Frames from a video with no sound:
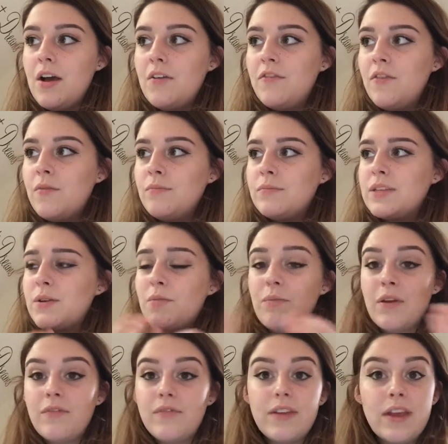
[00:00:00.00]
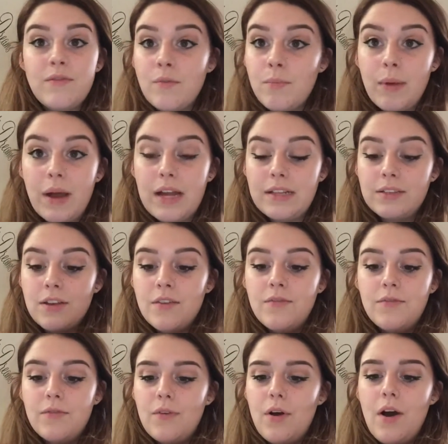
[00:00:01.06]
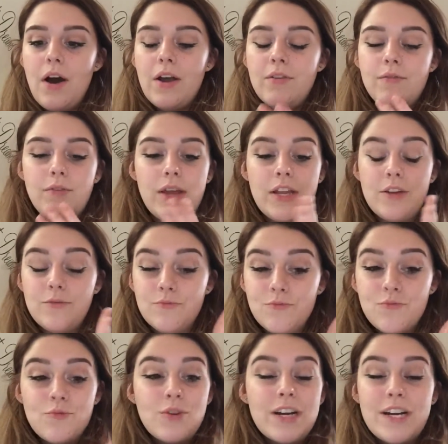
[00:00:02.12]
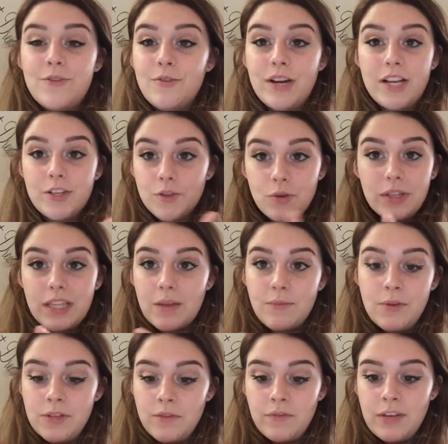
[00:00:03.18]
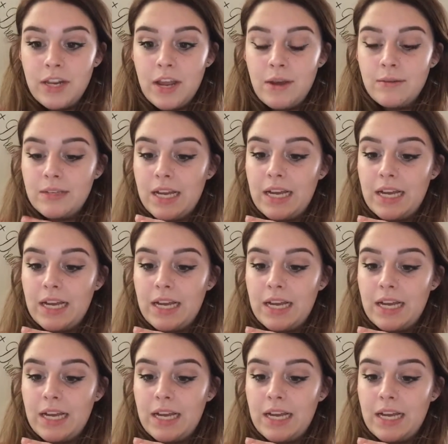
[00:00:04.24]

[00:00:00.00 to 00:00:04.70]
from some of my favourite bands. I've really enjoyed their music videos,